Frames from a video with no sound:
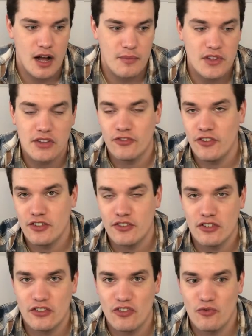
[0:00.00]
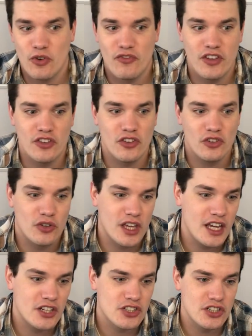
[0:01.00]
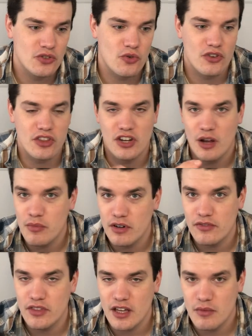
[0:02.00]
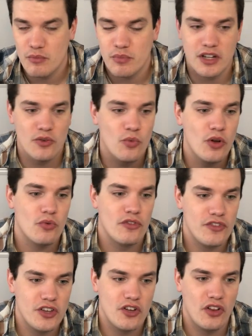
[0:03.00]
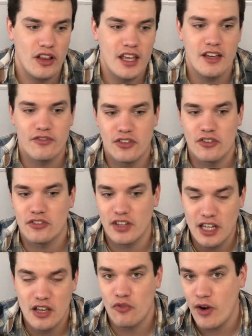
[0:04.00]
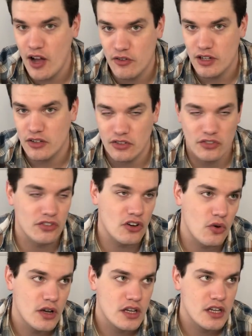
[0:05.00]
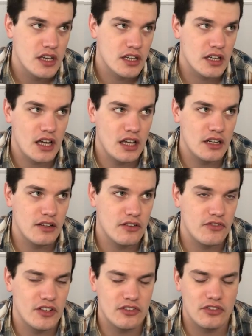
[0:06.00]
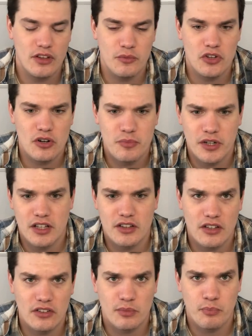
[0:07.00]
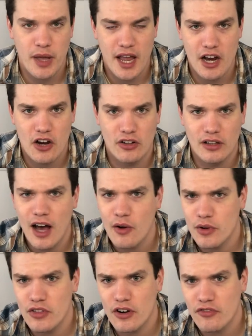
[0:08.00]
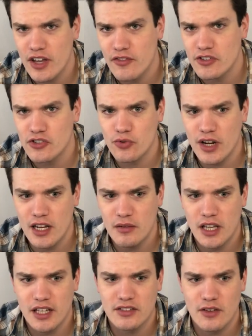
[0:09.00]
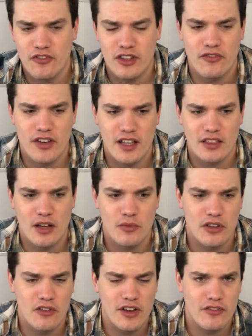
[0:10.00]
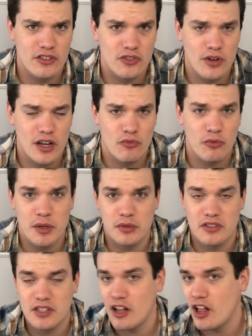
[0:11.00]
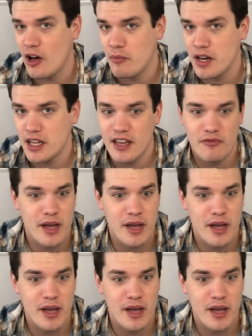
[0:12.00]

This feature doesn't reveal the location or the number of them, but it will reveal if there's any around us. So kind of similar, but it does pair a lot with our favorite terrain, except for the fact that with our favorite terrain, we'll be able to tell how many have